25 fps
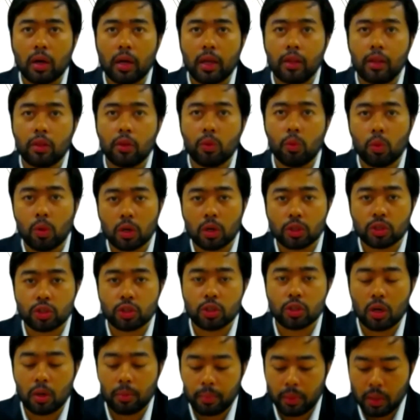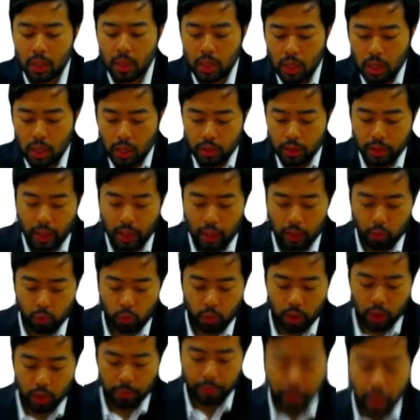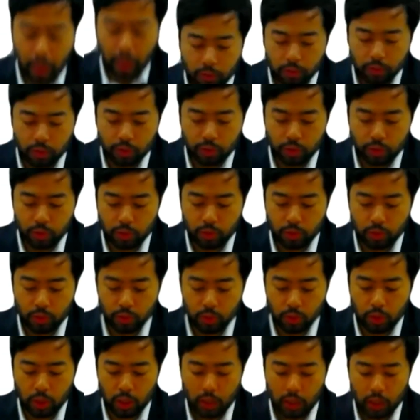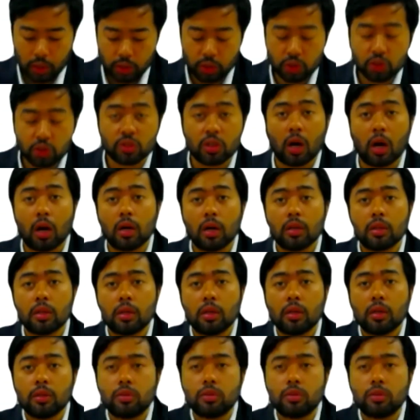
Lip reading: in the workshop that we're bound to start